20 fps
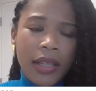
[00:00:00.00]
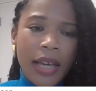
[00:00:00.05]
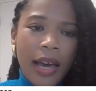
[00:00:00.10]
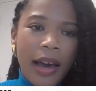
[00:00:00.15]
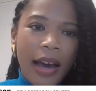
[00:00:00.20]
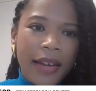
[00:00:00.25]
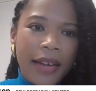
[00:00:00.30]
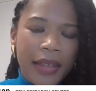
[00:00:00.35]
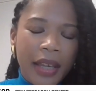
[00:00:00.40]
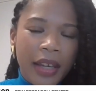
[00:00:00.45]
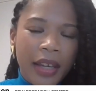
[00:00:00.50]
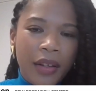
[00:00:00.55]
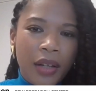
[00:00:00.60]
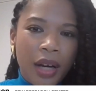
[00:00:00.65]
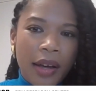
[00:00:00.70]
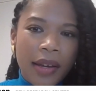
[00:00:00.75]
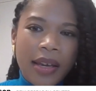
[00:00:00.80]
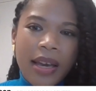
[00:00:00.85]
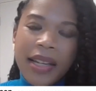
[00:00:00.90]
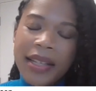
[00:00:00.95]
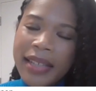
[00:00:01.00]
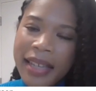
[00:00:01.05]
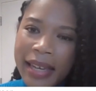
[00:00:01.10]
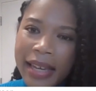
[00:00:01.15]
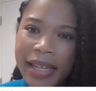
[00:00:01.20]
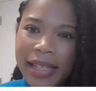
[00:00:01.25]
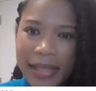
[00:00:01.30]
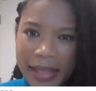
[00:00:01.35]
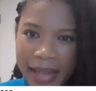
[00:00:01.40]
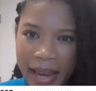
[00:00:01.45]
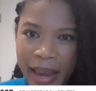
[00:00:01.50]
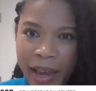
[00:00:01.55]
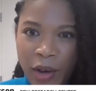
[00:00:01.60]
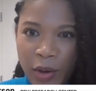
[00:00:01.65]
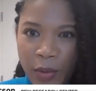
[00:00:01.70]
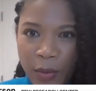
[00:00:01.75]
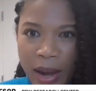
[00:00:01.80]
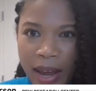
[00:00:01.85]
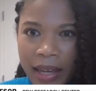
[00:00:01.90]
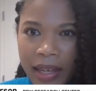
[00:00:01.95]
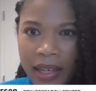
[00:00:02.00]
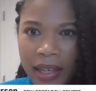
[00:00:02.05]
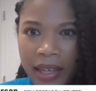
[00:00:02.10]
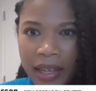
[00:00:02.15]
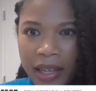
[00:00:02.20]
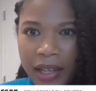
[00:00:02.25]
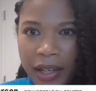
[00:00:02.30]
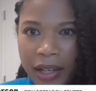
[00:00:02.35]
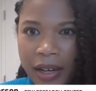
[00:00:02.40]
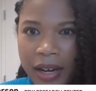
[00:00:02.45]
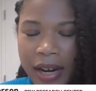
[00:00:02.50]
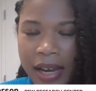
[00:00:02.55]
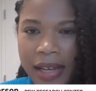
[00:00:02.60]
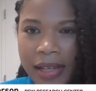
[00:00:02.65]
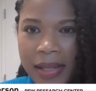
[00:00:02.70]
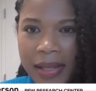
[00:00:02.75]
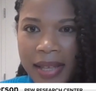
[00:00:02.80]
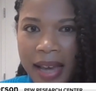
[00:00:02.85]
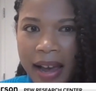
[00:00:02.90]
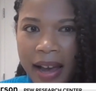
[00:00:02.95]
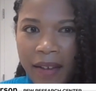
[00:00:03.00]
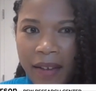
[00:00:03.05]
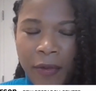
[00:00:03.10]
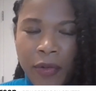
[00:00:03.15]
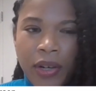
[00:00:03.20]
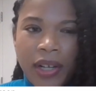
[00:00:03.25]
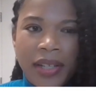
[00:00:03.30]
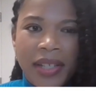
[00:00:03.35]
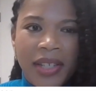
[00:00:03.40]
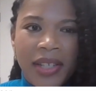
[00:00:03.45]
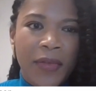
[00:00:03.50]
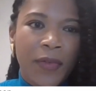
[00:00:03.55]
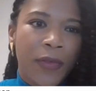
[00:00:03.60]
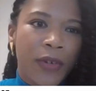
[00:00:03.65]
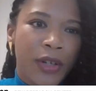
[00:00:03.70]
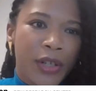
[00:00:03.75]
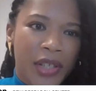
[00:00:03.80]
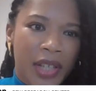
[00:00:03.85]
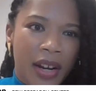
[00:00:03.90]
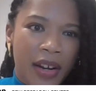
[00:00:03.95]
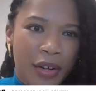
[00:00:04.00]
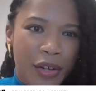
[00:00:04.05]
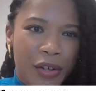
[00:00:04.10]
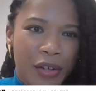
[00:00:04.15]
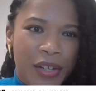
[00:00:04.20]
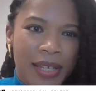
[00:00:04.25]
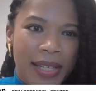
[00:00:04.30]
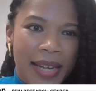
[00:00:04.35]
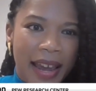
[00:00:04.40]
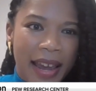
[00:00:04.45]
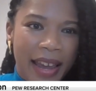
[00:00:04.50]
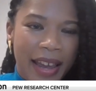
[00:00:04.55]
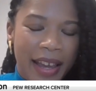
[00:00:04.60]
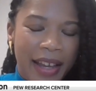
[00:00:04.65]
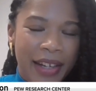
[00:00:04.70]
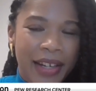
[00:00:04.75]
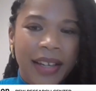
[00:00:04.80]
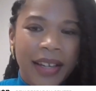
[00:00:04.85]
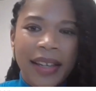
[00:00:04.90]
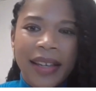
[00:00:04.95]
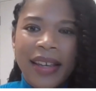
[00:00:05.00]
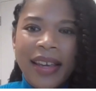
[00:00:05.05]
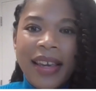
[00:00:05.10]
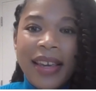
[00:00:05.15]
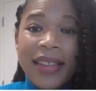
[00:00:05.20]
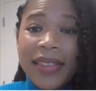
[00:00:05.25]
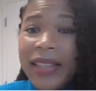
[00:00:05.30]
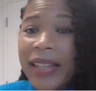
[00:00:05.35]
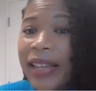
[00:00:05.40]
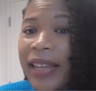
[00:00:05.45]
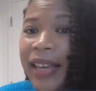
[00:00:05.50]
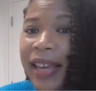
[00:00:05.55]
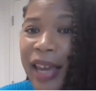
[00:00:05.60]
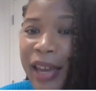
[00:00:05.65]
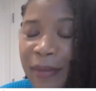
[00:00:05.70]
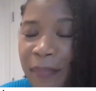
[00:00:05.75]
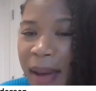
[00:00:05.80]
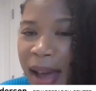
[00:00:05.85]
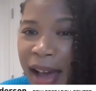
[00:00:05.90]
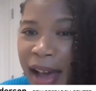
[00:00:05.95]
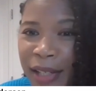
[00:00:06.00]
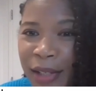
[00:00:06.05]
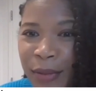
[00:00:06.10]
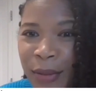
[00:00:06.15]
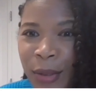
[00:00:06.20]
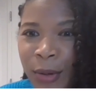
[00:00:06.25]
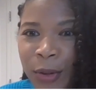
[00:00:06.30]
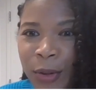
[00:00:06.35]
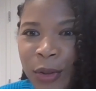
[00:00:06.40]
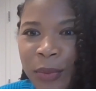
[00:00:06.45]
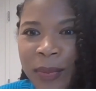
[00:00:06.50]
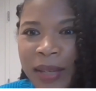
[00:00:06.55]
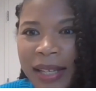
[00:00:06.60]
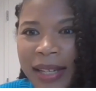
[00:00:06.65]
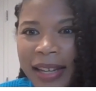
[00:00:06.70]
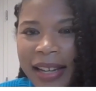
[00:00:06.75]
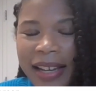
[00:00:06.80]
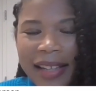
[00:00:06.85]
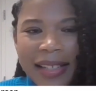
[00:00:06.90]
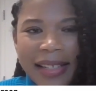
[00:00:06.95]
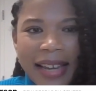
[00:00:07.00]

Yeah, I think a, a key takeaway here is that for us to first understand the impact of social media